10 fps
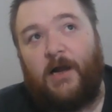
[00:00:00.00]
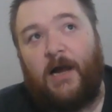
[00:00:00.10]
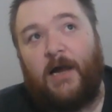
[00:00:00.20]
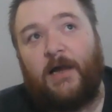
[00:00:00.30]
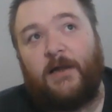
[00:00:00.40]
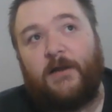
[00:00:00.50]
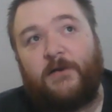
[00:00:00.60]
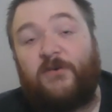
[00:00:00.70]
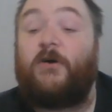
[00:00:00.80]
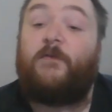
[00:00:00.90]

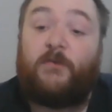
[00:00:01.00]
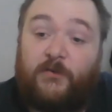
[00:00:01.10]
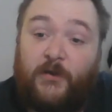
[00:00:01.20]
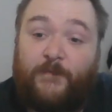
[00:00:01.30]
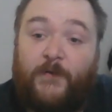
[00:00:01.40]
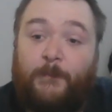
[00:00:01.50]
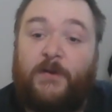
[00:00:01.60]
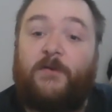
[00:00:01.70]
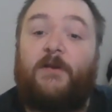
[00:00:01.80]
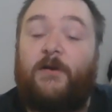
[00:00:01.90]
add Silver Surfer
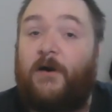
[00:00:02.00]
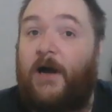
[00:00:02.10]
because I don't